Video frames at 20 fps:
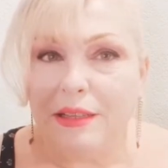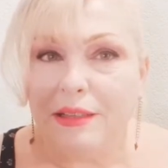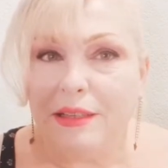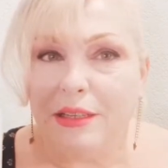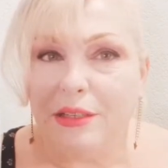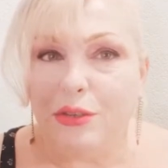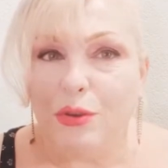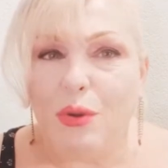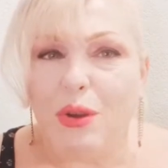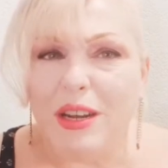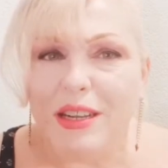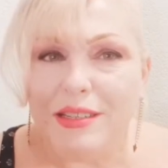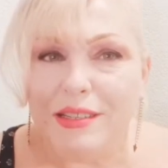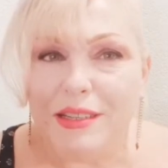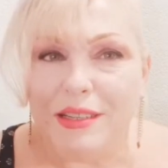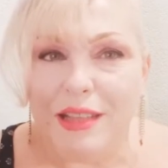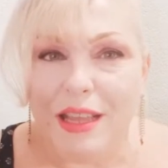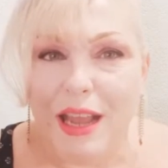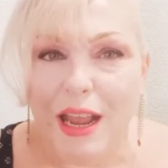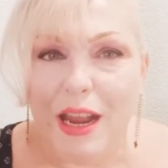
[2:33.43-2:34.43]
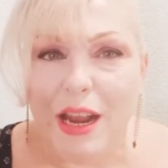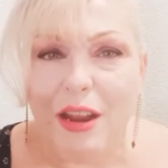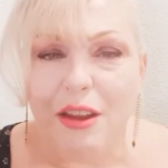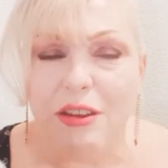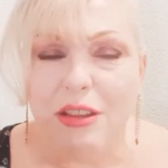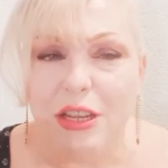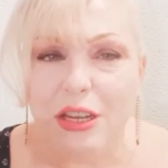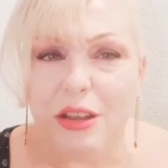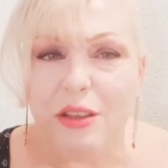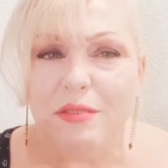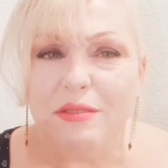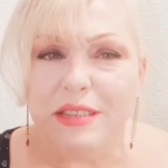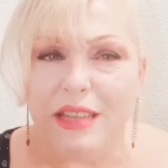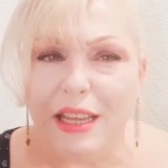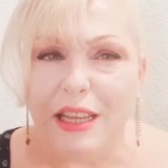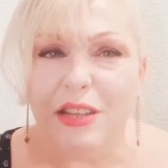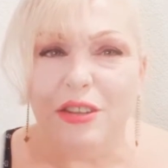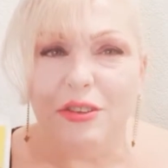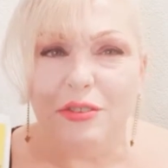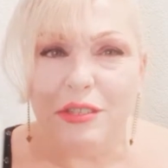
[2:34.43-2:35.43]
the tortoise and the hare, you know,
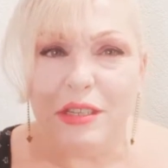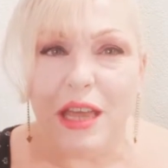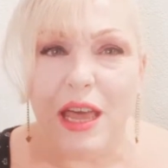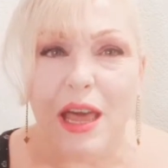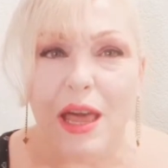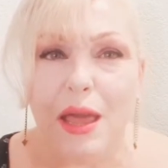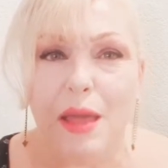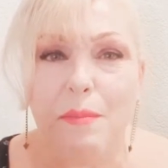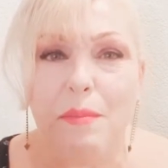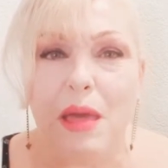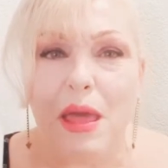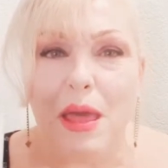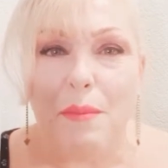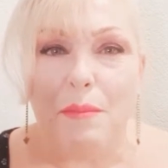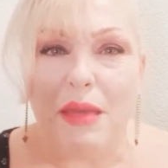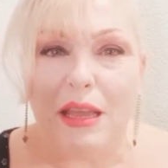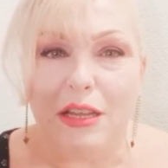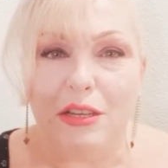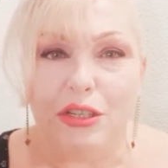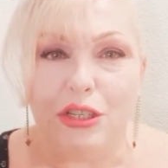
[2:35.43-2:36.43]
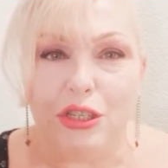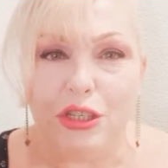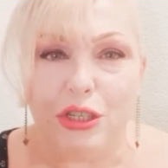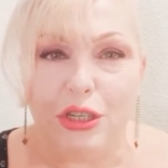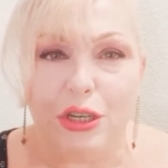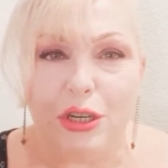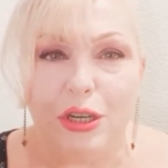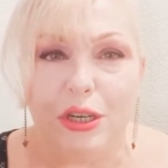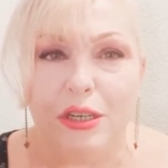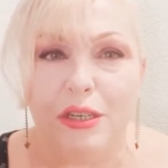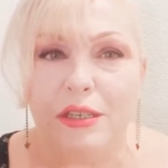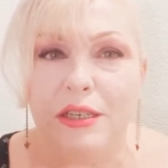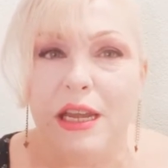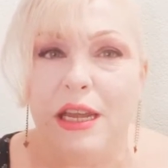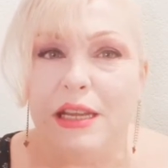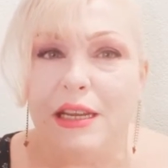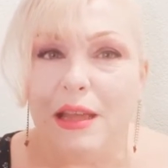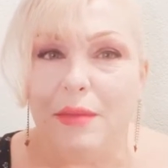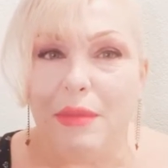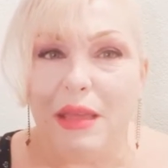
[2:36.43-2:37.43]
taking your time, making sure,
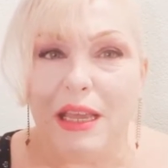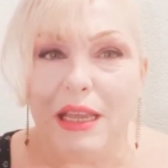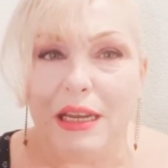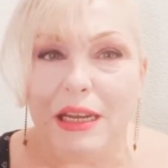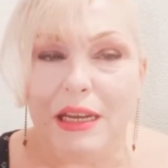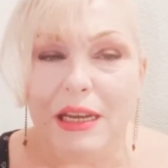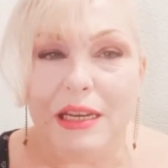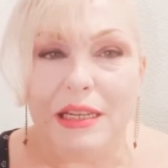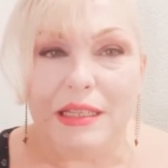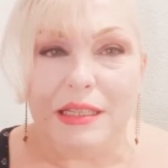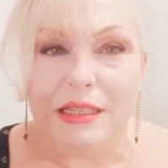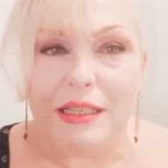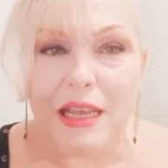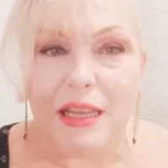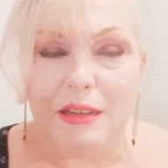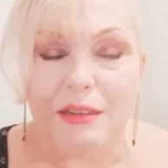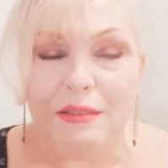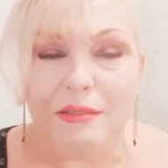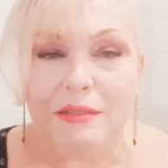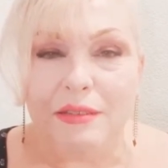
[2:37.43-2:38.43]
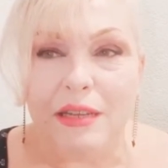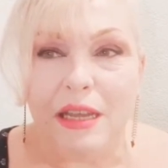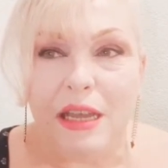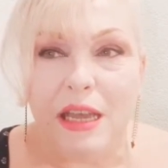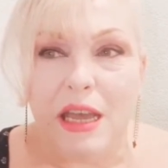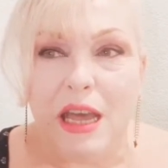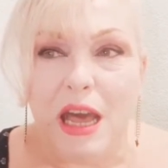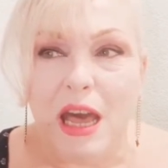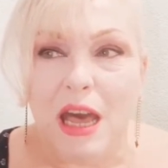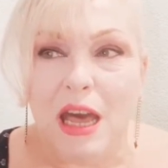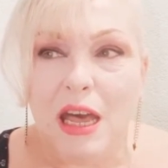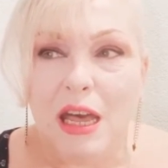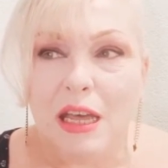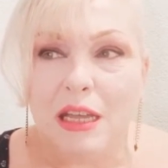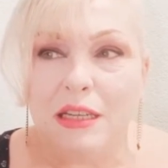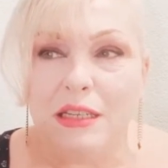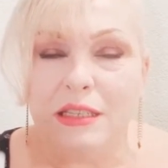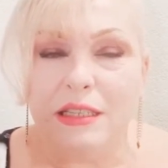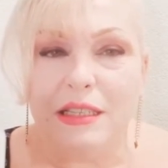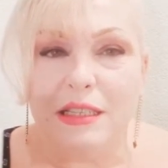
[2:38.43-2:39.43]
not making any sudden uh,
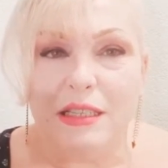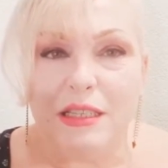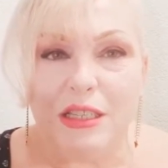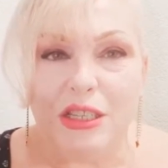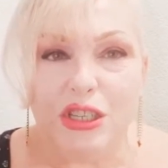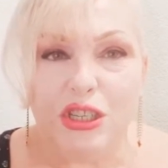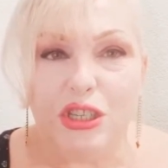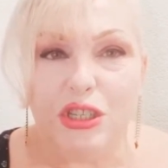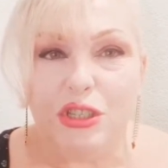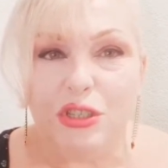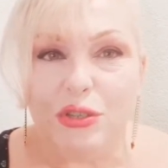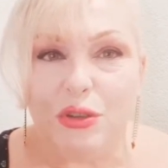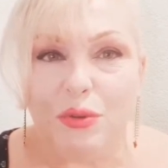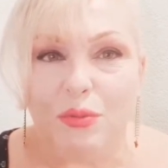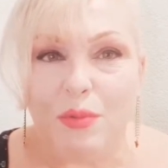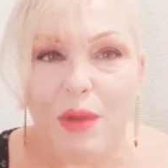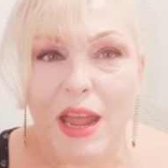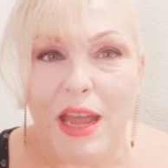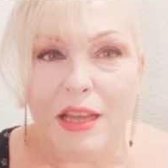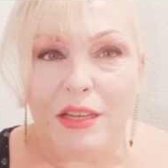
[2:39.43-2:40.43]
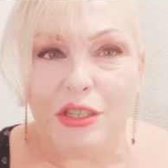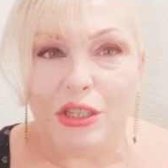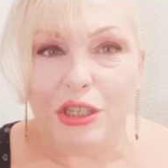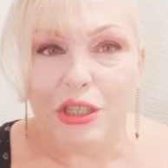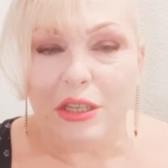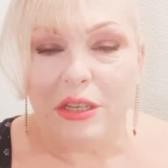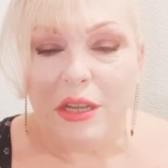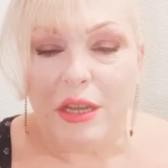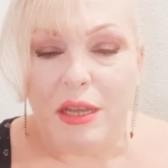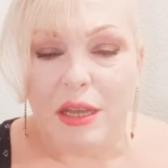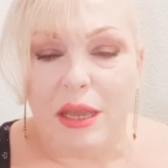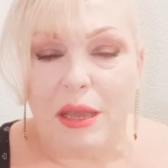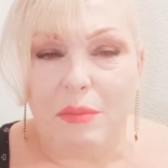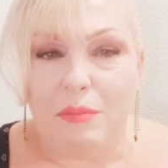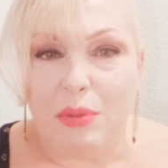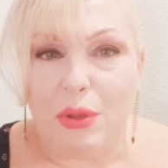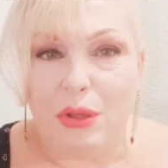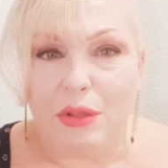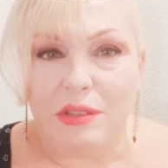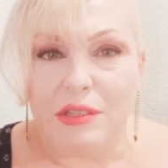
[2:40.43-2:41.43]
decisions or rash
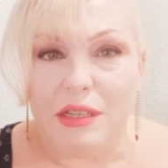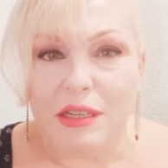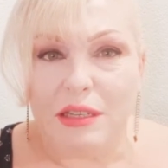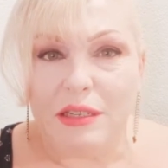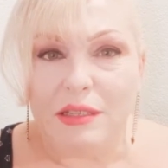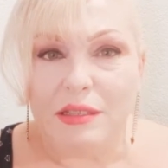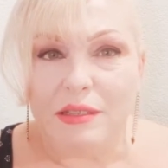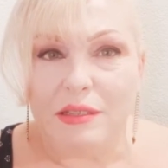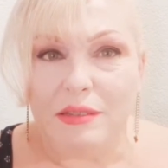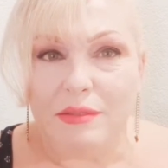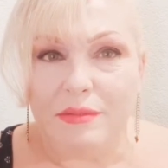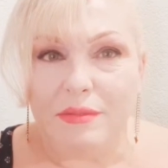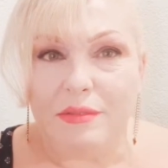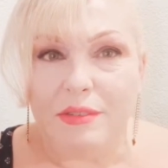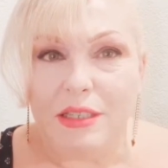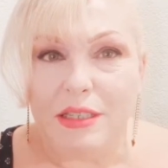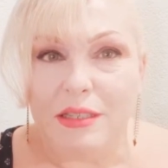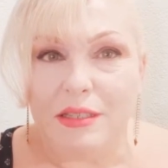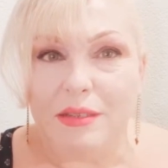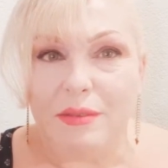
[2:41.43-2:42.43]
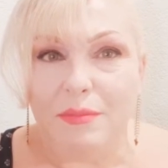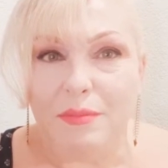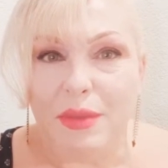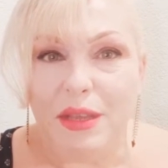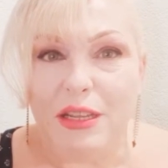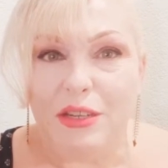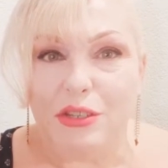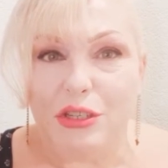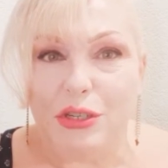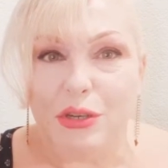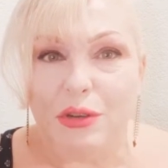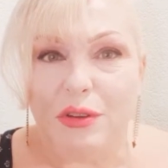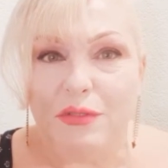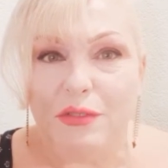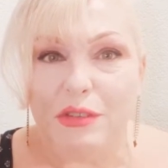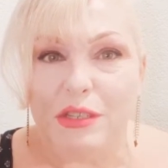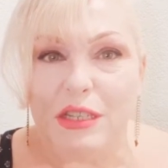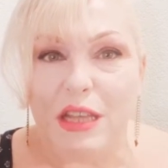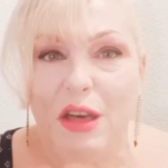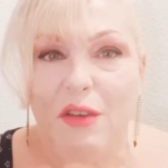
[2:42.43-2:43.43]
impulses, just being sure of
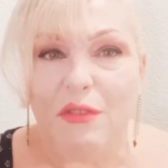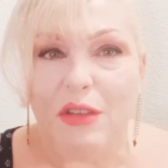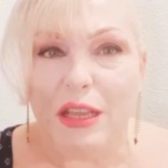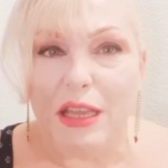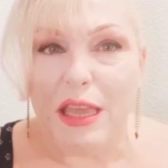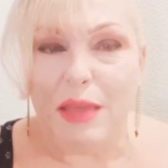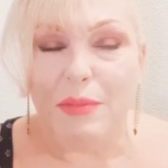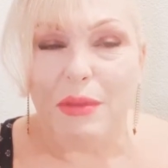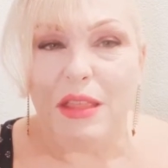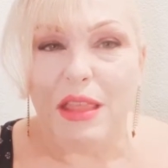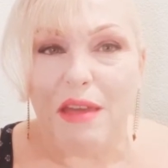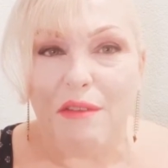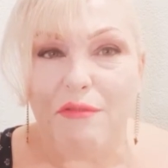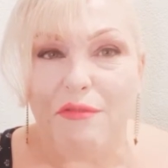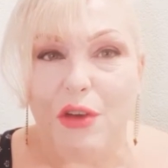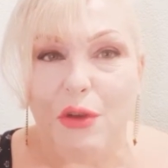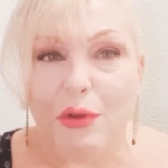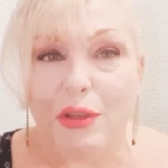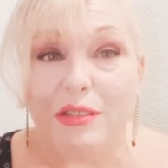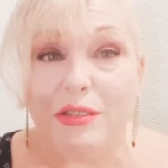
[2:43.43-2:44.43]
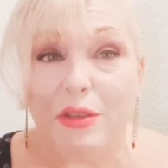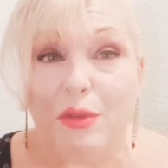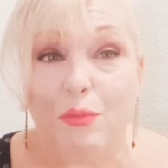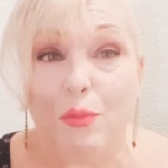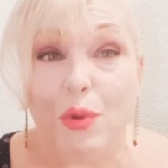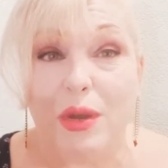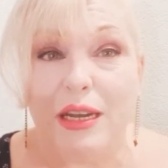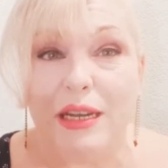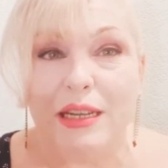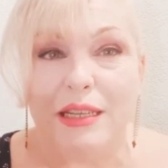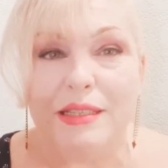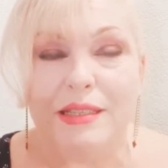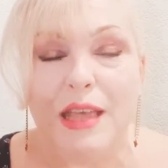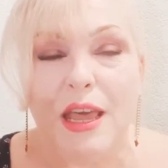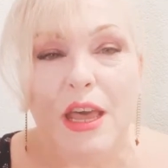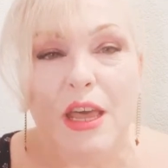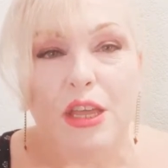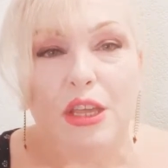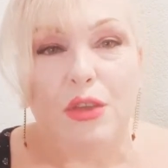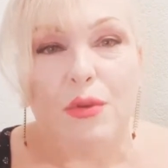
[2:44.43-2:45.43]
yourself and keeping that focus on what it is
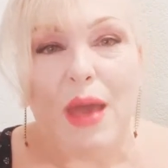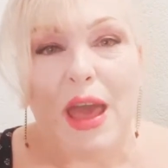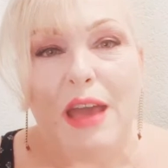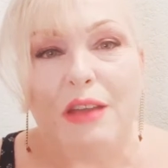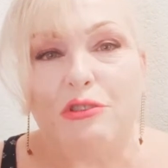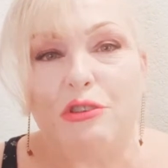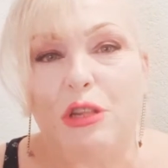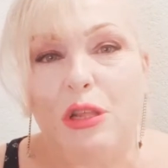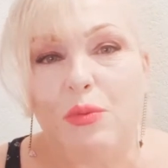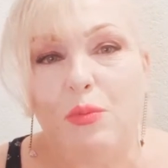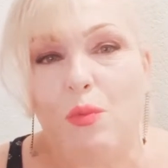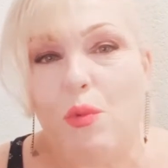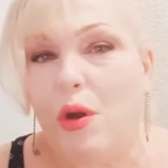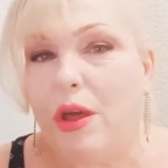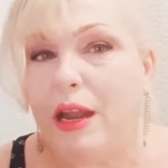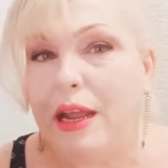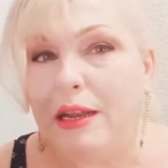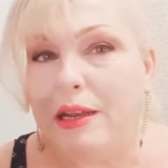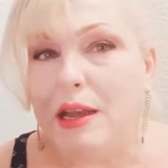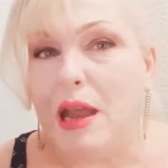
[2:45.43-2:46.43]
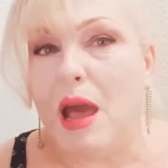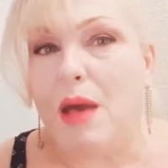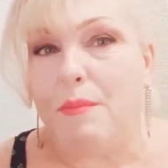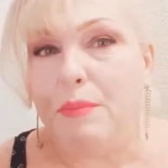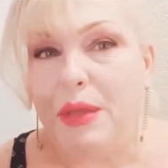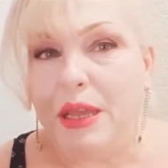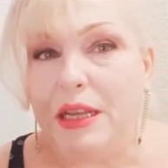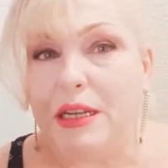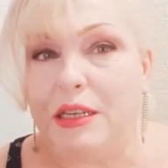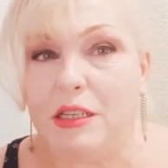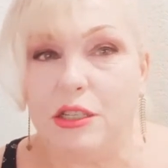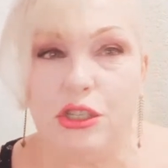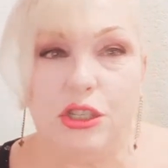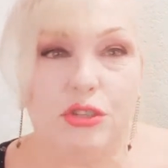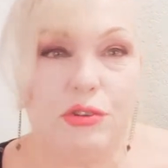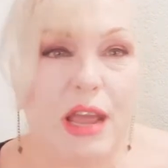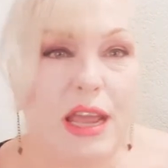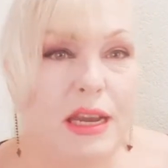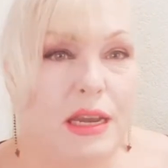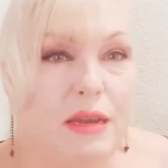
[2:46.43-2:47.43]
you actually want and not being
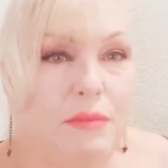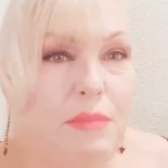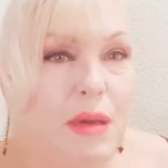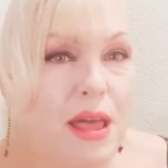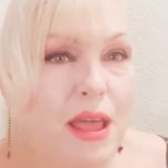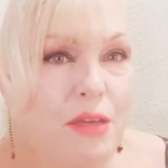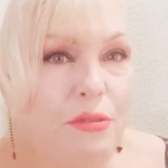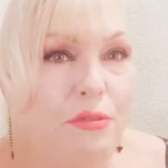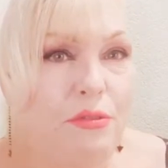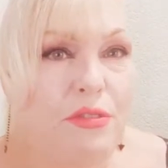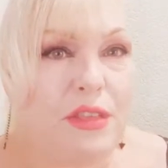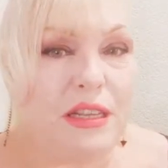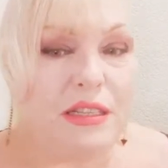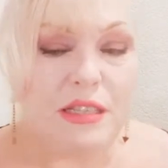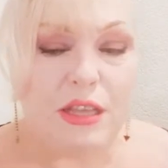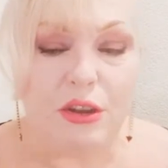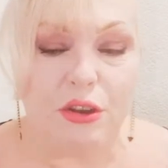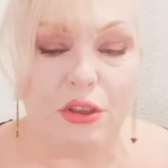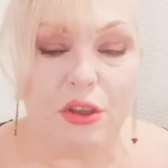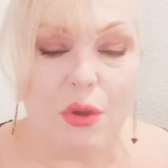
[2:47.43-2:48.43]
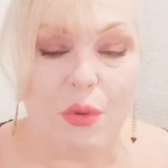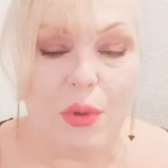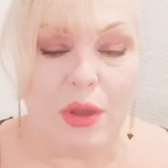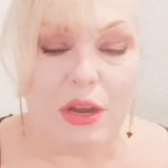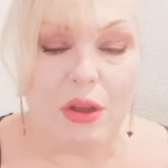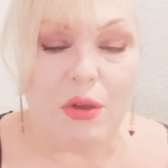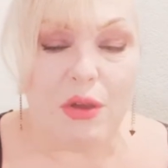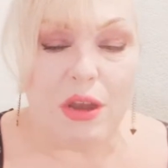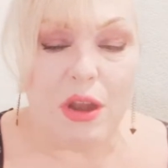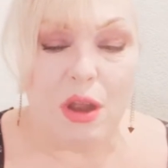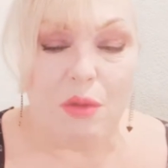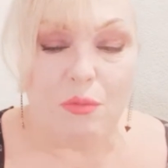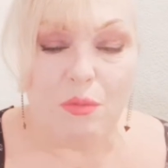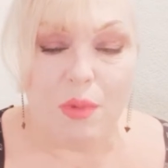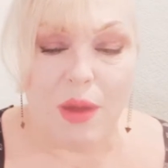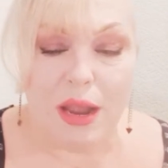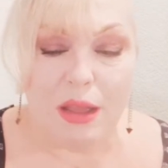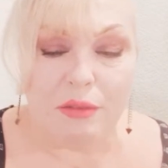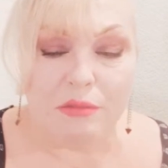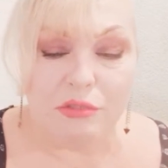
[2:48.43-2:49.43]
distracted by other things that are going on
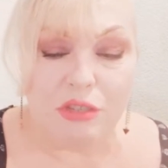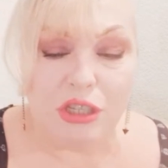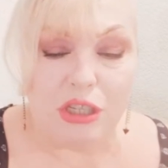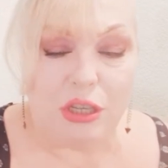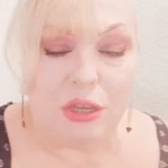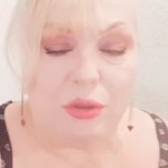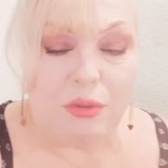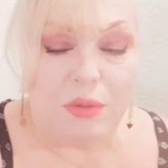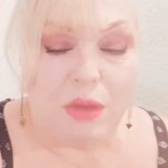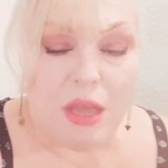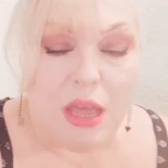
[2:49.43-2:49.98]
around you.